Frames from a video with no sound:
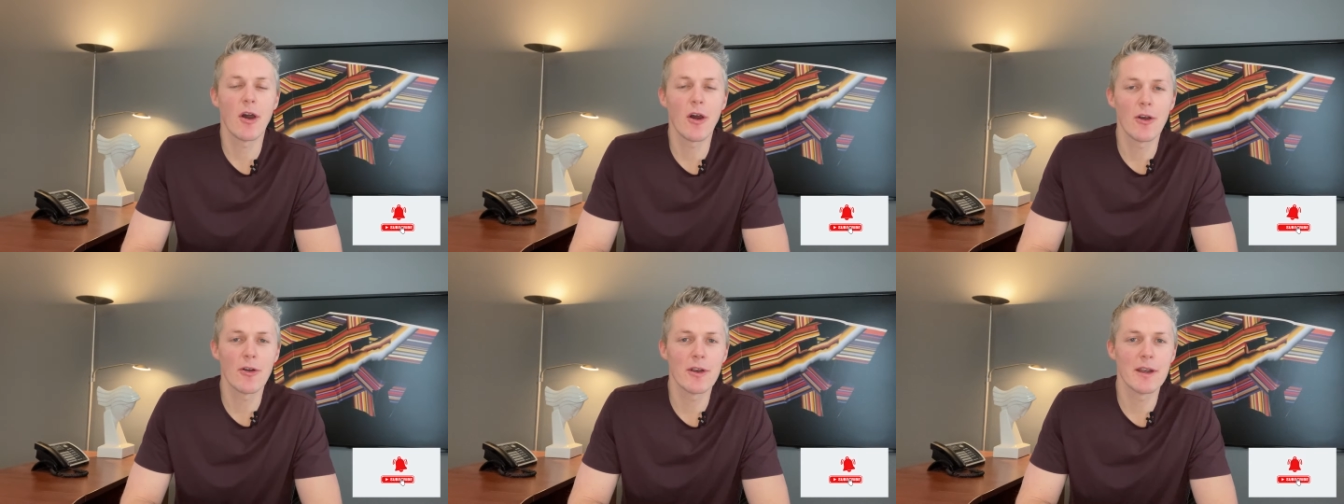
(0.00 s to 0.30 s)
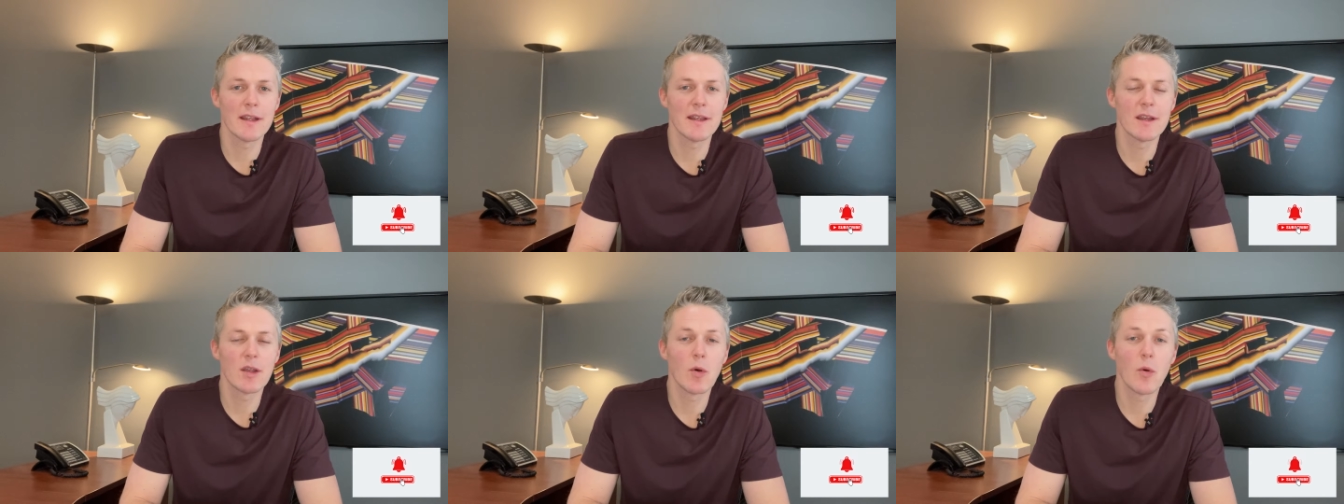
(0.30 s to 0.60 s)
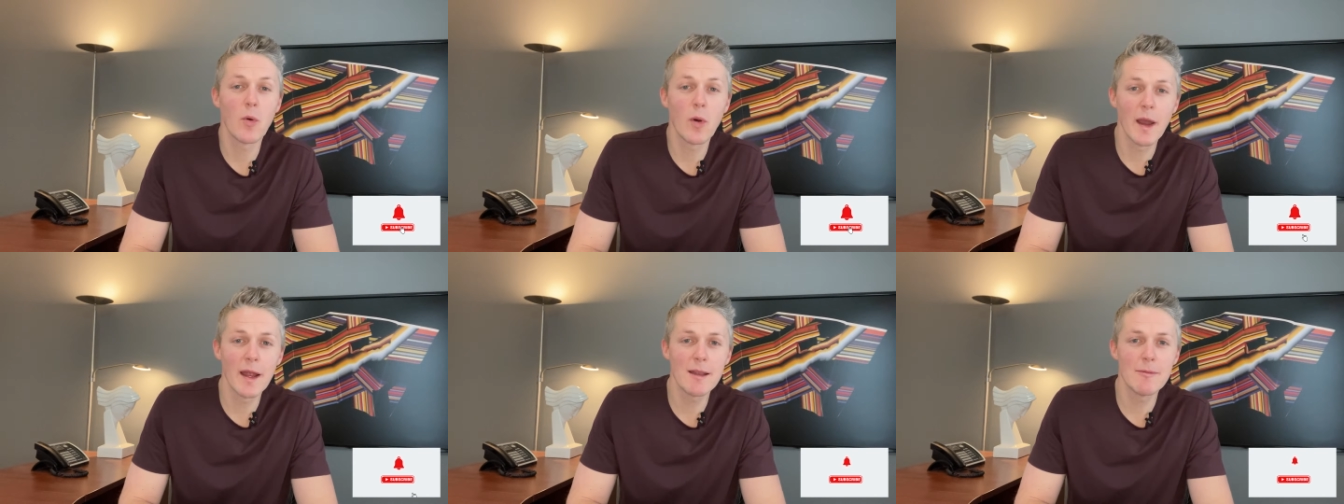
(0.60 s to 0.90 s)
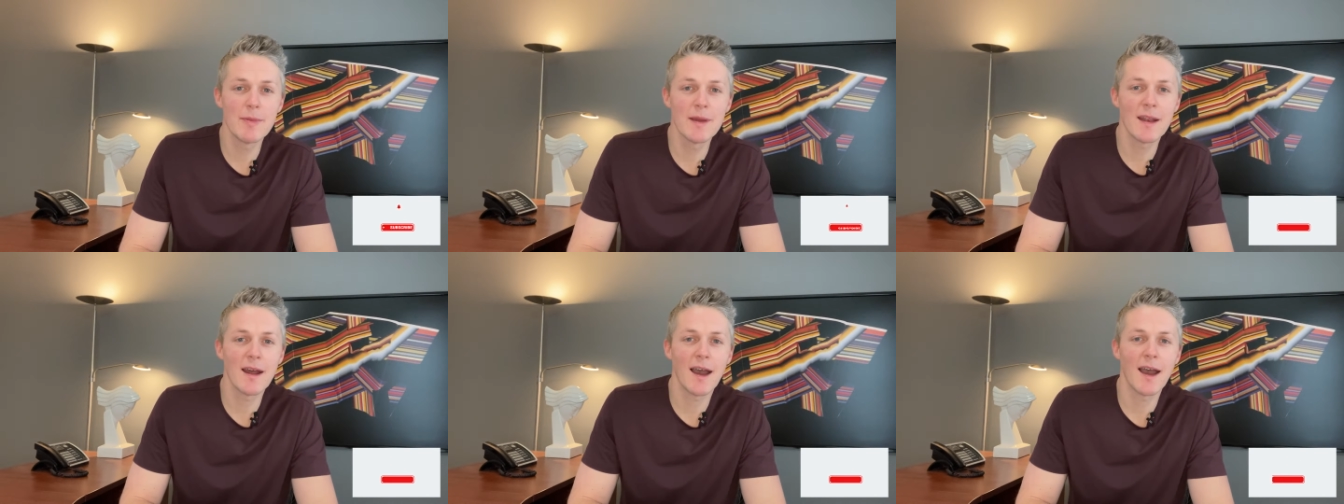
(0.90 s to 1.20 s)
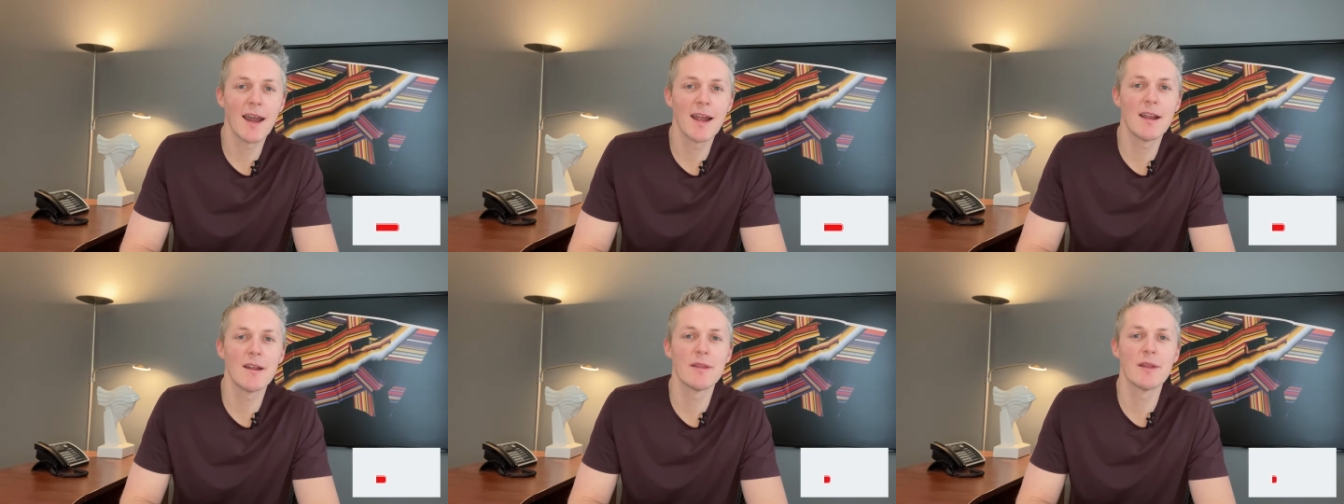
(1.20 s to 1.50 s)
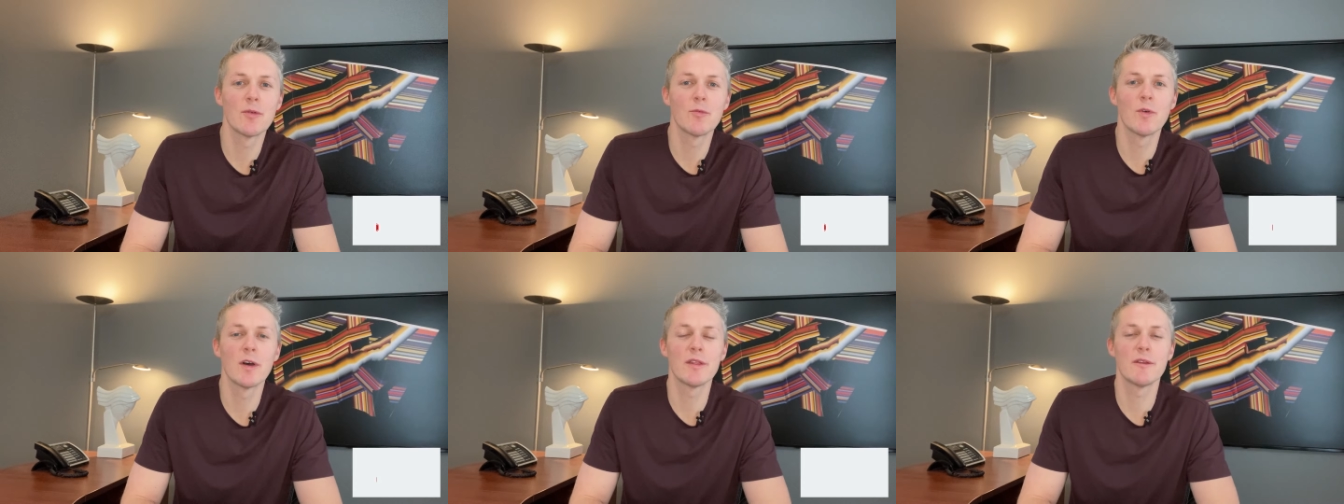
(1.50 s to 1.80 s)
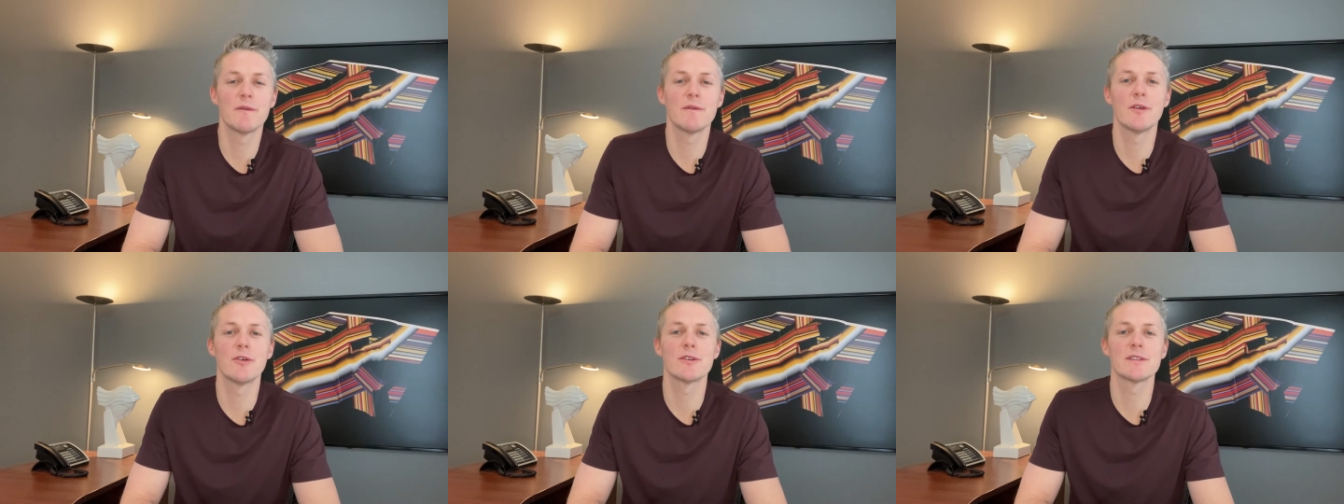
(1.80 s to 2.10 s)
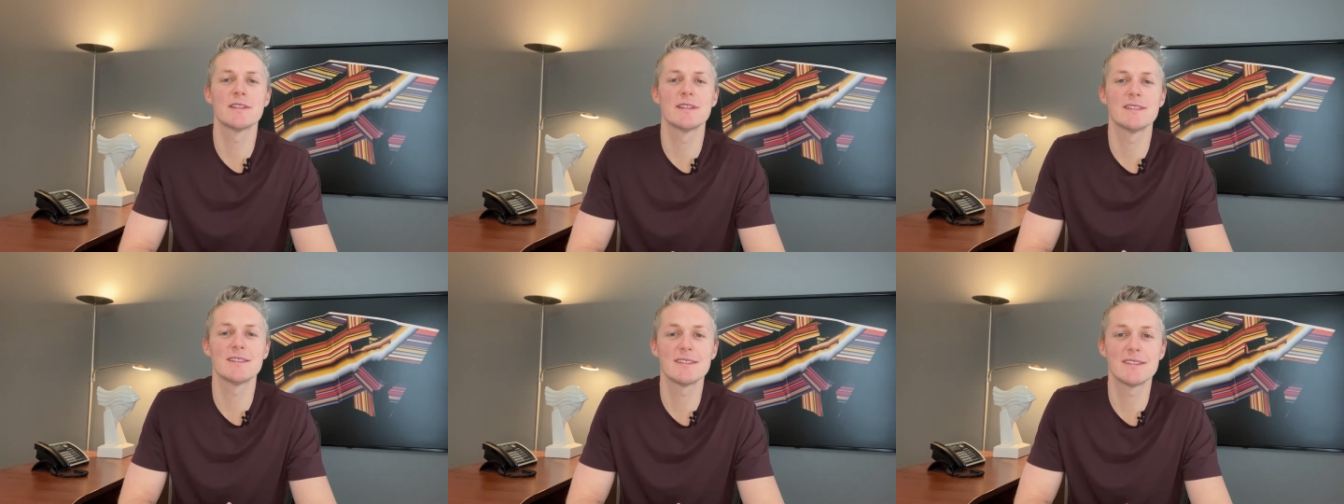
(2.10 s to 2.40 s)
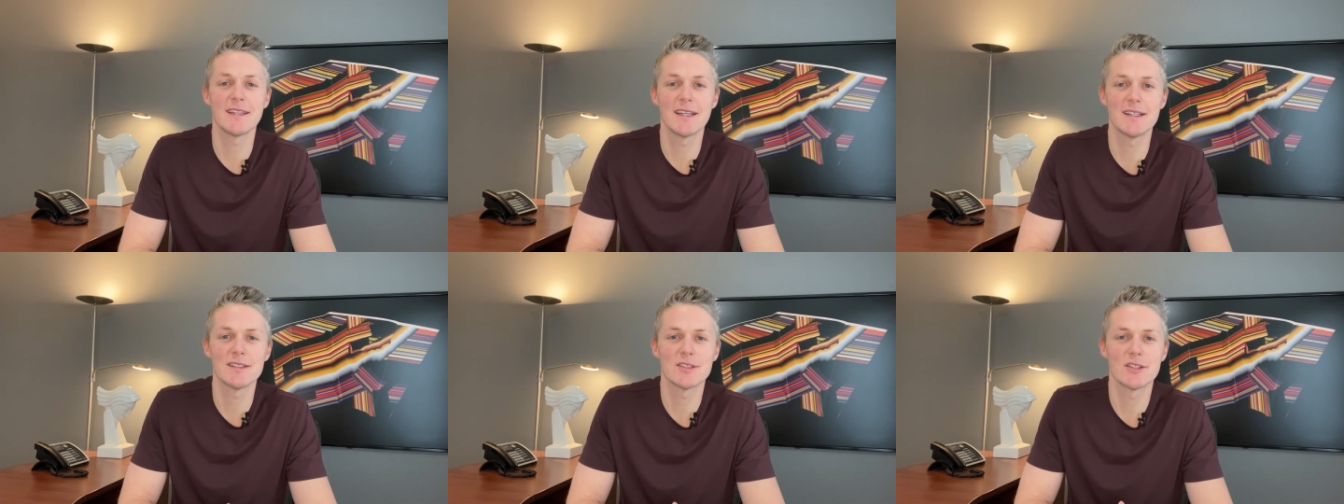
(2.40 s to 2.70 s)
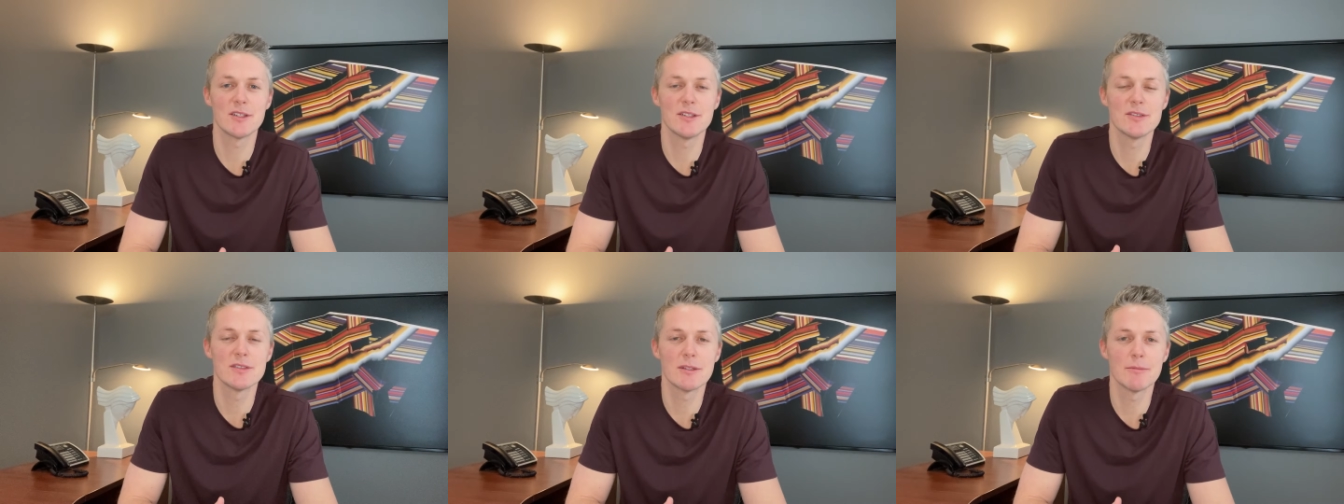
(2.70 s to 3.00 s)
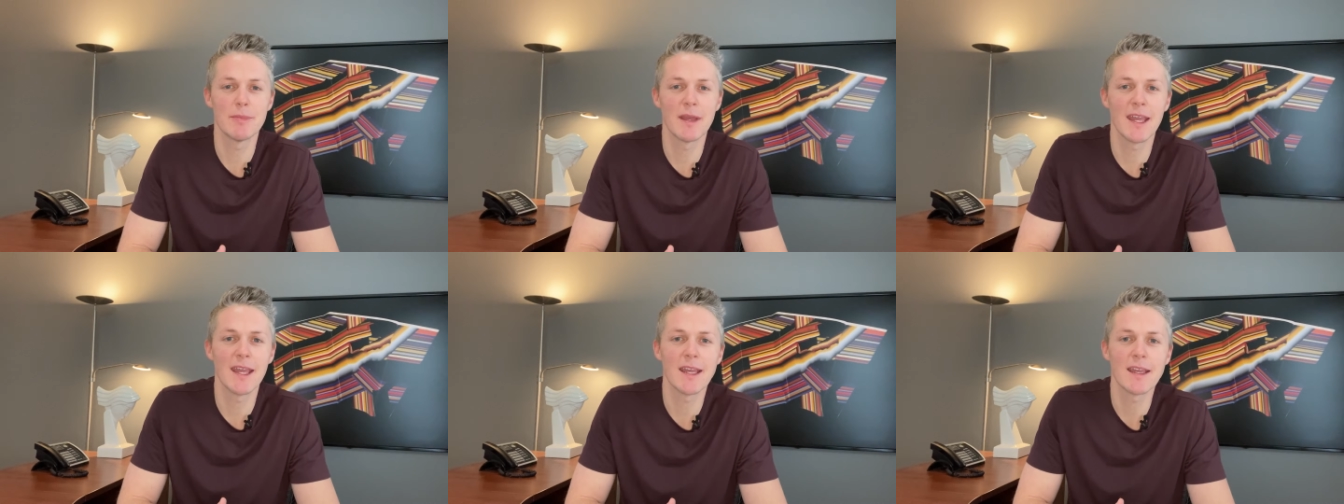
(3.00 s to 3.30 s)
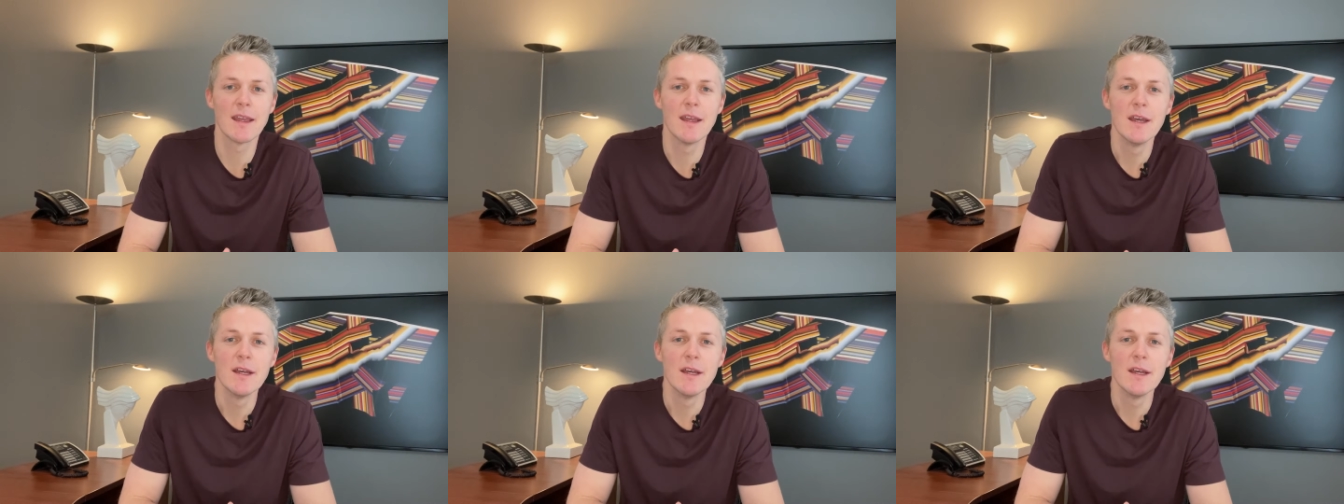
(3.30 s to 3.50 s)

already quite a bit higher than what the folks in the States are used to paying.